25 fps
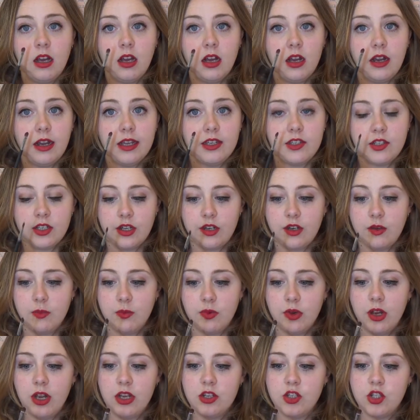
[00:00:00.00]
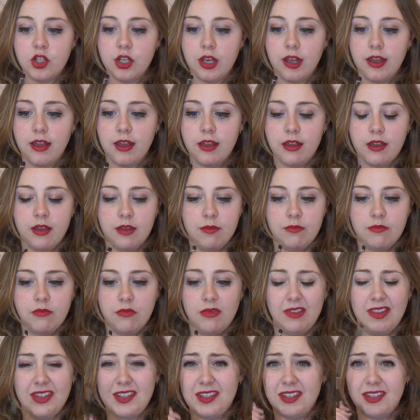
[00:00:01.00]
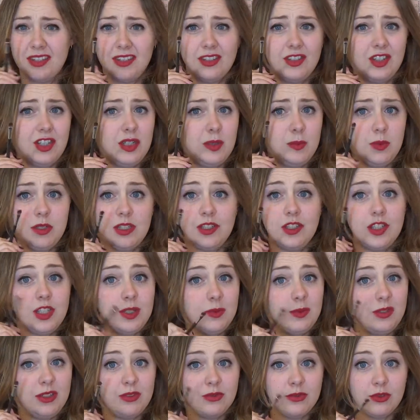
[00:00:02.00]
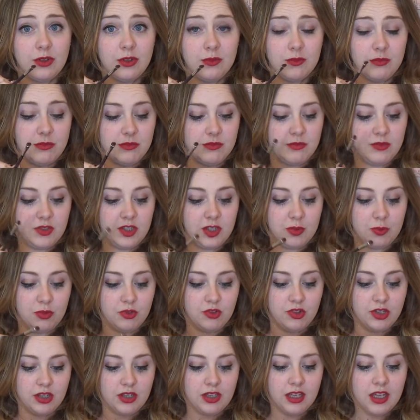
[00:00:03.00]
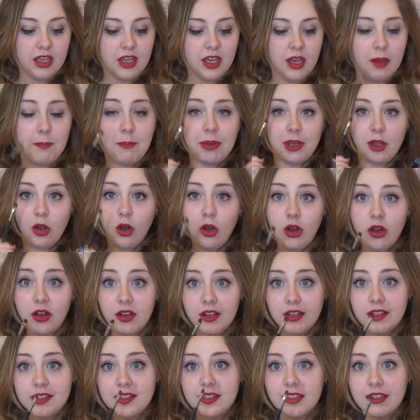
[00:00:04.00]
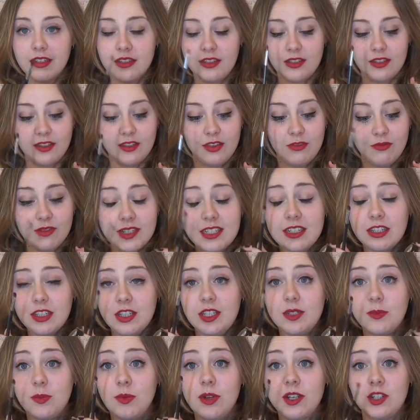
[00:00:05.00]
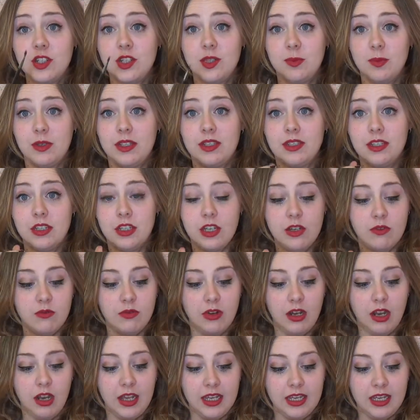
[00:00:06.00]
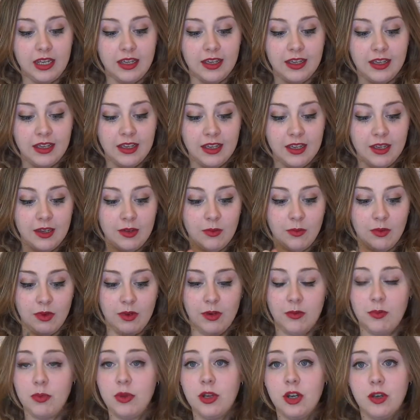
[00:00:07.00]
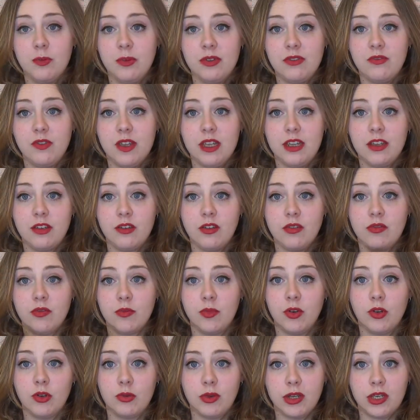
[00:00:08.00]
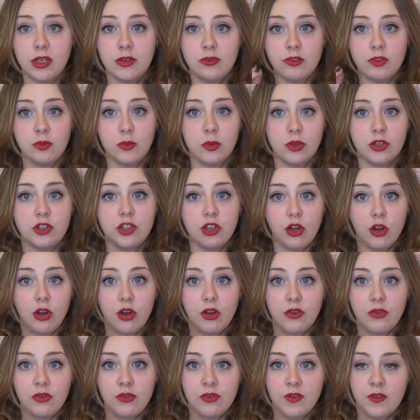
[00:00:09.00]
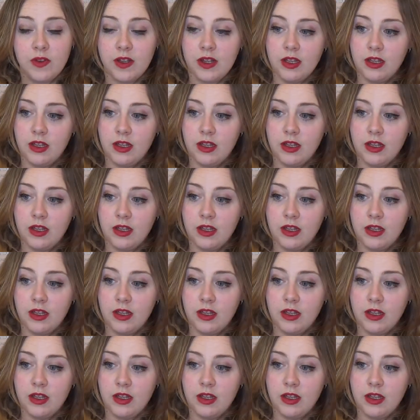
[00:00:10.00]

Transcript: eyeshadow brush. This is a cheapie from Superdrug, because the reason I use a brush is because I don't like when I put it on my finger, if I'm not quick enough to wash it off,